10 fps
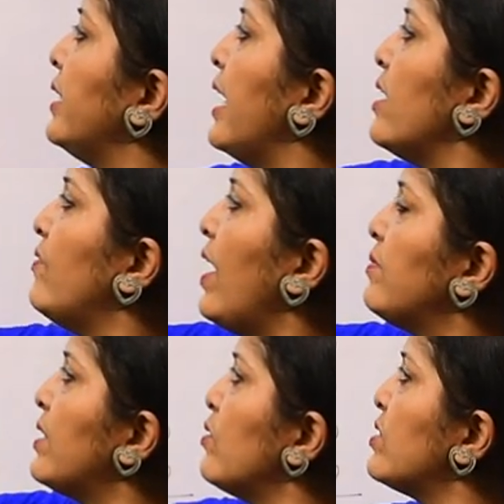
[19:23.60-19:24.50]
Then
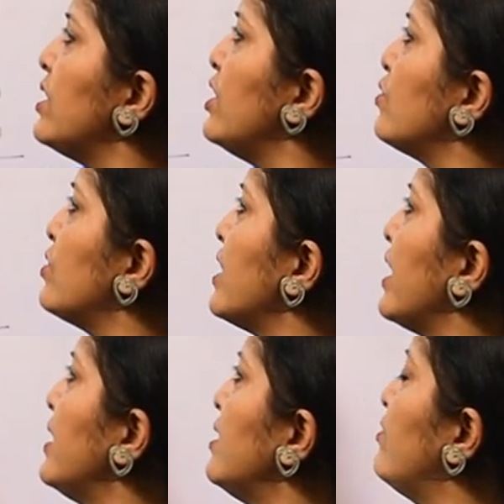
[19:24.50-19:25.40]
5000 into
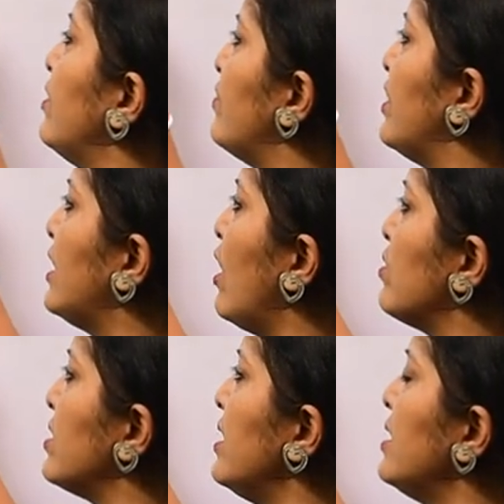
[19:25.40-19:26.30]
10,
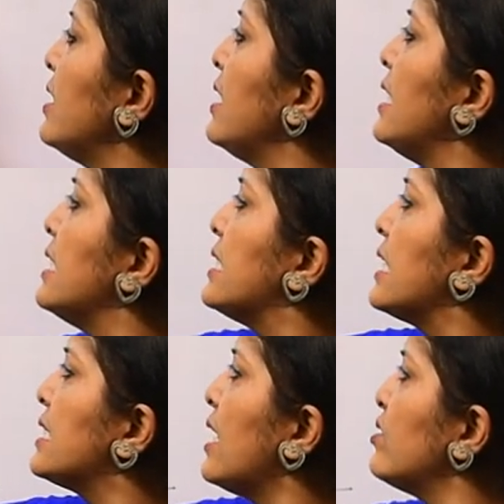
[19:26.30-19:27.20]
50,000.
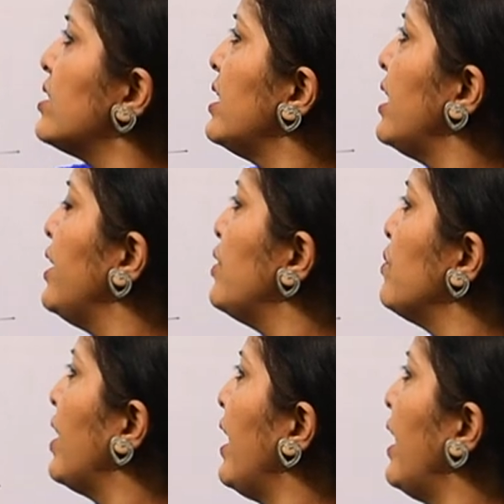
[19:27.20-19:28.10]
6000
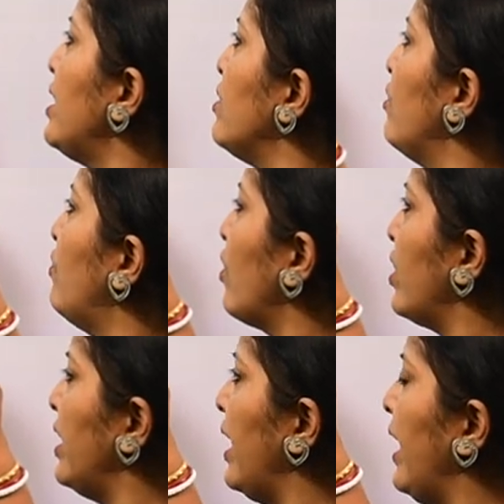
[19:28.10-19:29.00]
into 8,
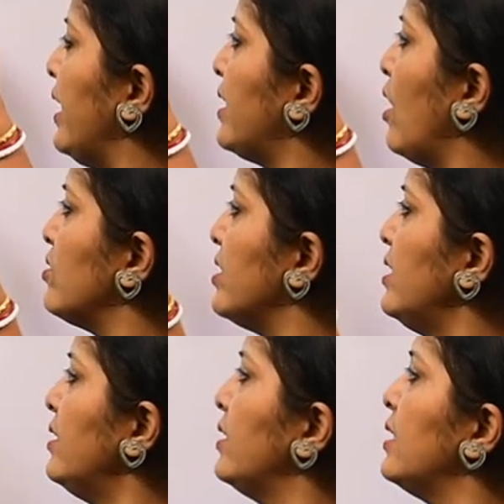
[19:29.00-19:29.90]
48,000.